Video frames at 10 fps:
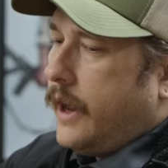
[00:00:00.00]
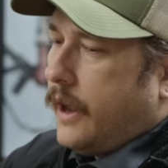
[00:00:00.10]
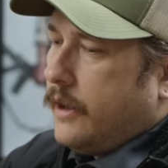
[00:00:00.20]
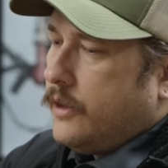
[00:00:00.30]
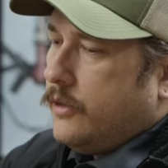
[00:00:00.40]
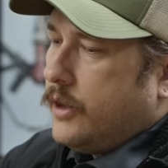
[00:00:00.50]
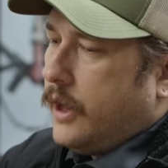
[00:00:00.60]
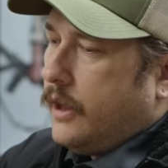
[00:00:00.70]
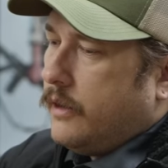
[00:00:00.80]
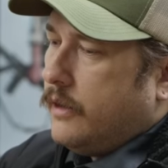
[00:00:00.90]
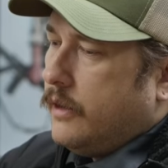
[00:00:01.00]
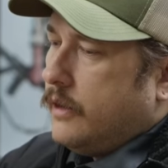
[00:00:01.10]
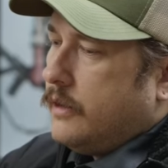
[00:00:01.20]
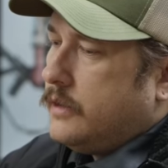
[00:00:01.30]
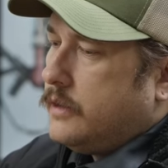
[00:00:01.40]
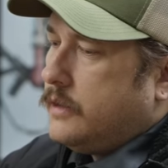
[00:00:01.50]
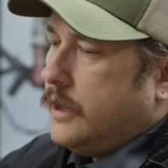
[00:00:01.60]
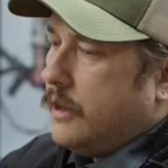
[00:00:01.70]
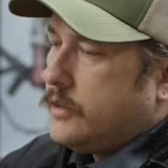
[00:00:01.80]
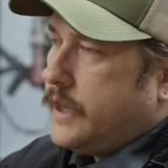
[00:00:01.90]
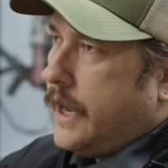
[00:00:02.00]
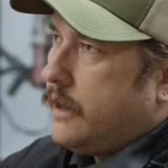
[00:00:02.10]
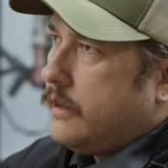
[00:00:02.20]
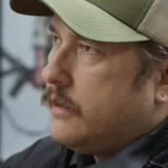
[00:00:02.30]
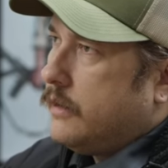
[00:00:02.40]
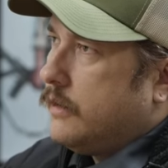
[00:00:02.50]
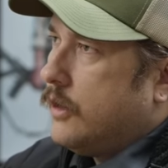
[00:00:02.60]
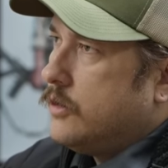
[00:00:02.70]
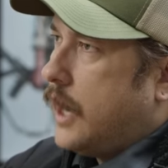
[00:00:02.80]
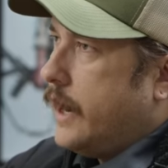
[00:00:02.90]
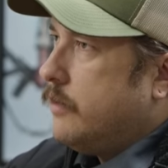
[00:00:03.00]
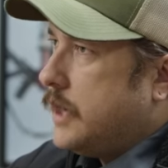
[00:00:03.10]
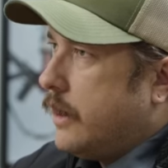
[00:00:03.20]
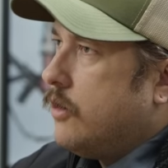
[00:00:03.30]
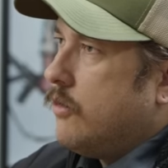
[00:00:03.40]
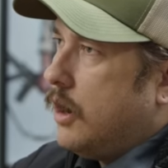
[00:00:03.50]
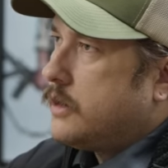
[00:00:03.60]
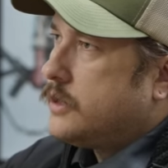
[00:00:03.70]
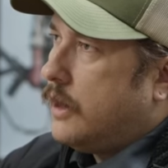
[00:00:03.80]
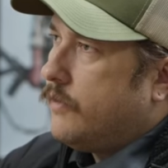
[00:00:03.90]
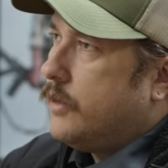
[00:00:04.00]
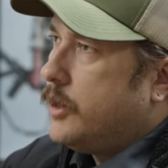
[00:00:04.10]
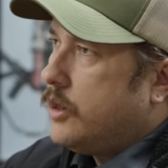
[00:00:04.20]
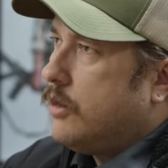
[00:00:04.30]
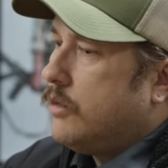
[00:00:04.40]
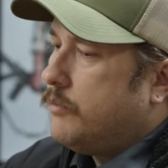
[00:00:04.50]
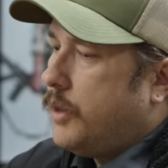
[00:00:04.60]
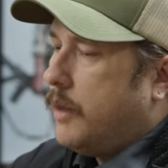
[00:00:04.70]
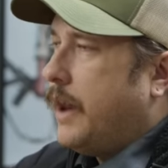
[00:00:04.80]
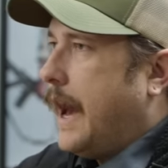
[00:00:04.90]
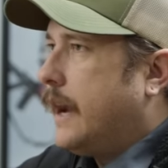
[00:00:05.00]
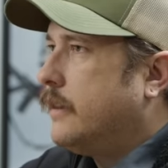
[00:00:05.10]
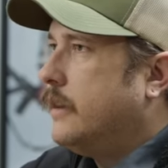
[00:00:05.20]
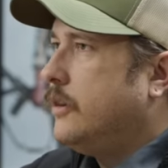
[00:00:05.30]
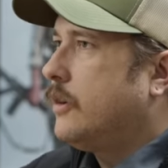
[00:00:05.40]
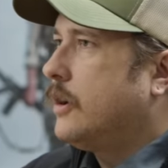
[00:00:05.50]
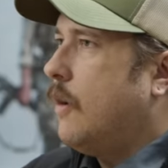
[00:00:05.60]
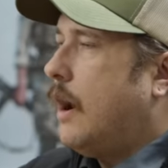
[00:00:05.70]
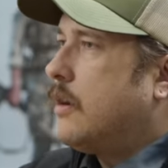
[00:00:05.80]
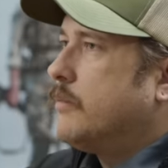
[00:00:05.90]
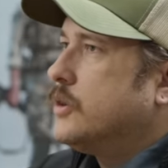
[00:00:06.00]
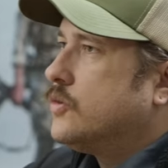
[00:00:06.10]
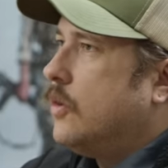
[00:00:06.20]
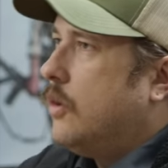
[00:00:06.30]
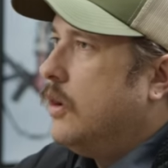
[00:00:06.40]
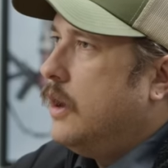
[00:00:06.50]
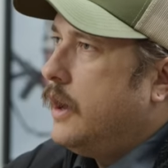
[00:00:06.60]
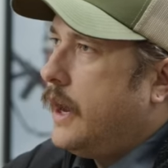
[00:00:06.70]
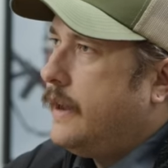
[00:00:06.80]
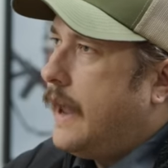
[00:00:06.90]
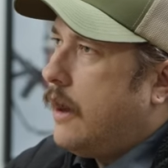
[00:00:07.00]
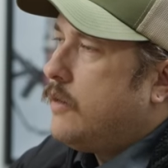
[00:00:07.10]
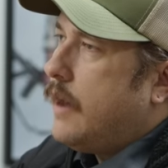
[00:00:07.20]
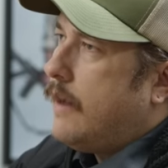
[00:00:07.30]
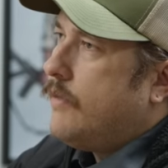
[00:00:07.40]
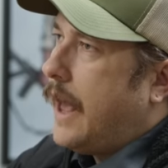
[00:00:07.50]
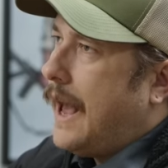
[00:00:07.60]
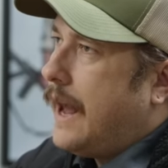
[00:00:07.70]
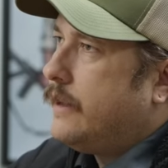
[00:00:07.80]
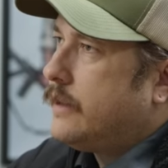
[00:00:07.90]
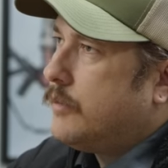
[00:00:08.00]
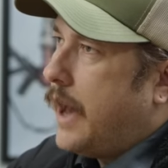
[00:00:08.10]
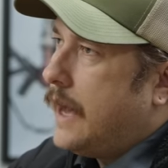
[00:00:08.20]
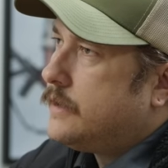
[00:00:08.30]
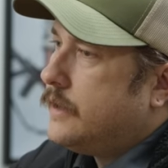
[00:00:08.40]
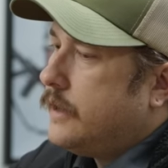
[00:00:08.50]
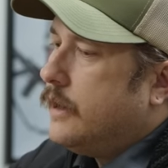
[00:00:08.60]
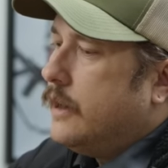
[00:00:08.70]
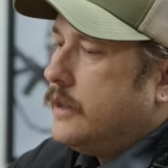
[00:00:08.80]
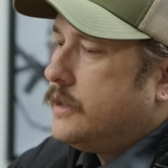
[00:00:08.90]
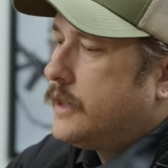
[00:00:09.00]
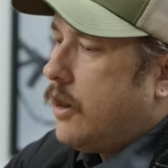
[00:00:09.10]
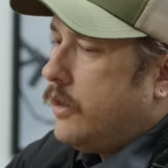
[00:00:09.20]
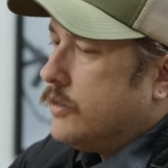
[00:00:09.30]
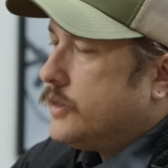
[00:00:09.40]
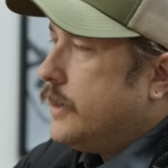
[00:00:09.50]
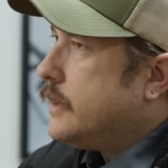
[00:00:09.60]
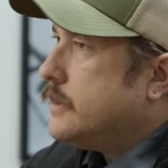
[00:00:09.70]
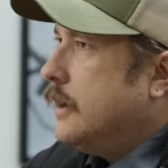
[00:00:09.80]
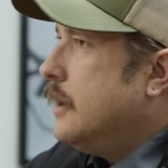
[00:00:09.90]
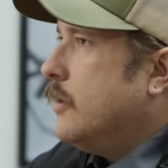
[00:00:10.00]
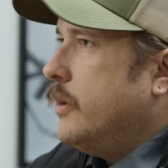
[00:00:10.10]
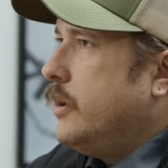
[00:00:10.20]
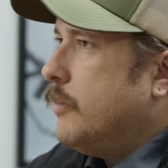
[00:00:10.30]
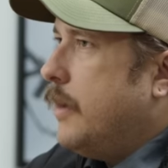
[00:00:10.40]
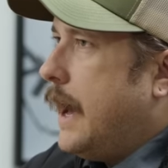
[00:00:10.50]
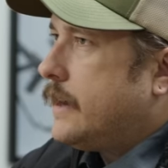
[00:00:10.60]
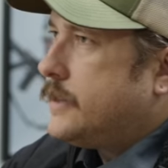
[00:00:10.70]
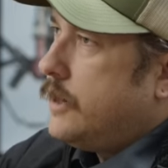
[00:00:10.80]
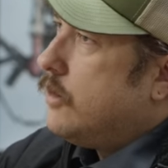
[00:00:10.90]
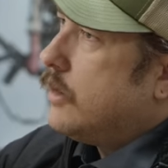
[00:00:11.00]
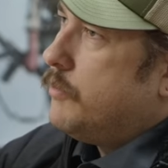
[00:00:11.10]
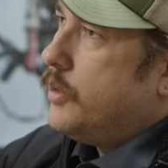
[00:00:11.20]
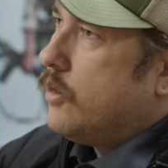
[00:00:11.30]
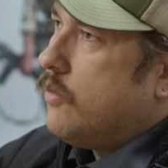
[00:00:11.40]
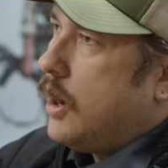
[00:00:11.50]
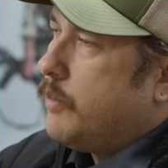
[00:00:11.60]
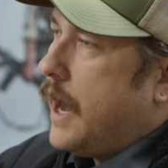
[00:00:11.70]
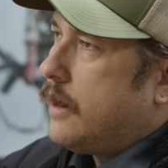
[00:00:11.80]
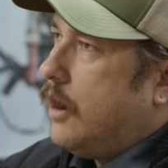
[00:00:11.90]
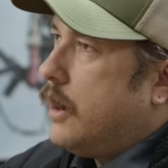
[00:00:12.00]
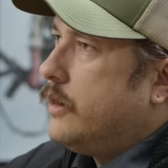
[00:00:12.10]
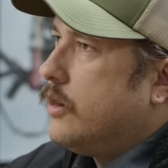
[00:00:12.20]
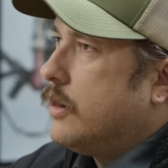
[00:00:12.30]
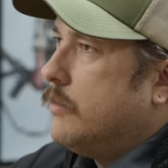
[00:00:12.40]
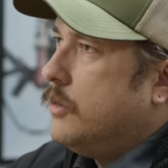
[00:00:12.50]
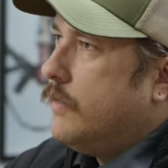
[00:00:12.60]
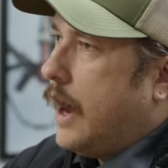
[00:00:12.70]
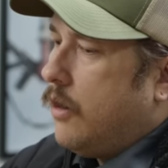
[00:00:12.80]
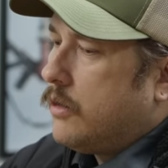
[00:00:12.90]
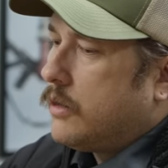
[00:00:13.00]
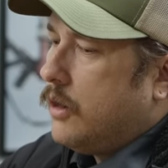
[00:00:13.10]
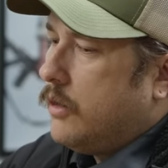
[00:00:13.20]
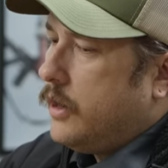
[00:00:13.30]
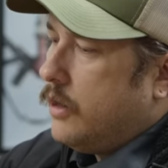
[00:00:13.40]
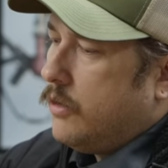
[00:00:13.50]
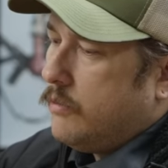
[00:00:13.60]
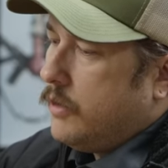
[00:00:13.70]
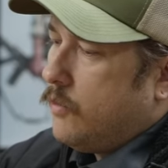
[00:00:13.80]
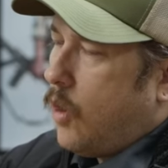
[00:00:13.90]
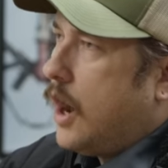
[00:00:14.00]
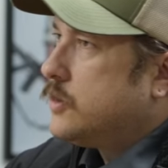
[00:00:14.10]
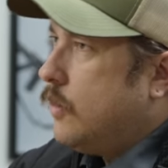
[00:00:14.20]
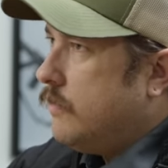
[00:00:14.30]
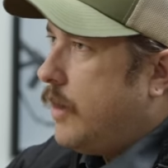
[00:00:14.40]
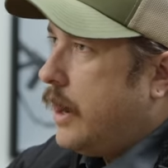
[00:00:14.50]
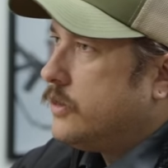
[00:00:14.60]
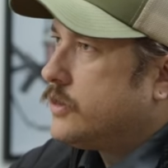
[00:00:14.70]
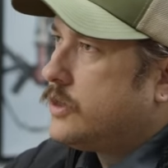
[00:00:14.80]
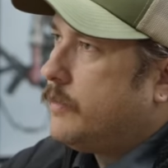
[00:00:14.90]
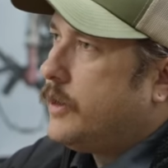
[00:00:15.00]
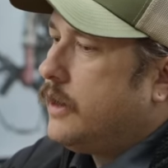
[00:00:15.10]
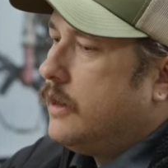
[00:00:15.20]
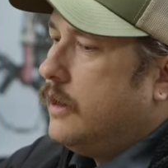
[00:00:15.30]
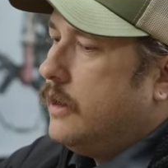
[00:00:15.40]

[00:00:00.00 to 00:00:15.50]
and you can, you know, take those items out of your ruck, stuff them in your butt pack, and then you can go out on patrol, and now you have that added capacity to carry those things. When you get back, say you're gonna put your ruck back on and you're gonna move out, go, you know, and walk 12 miles or something,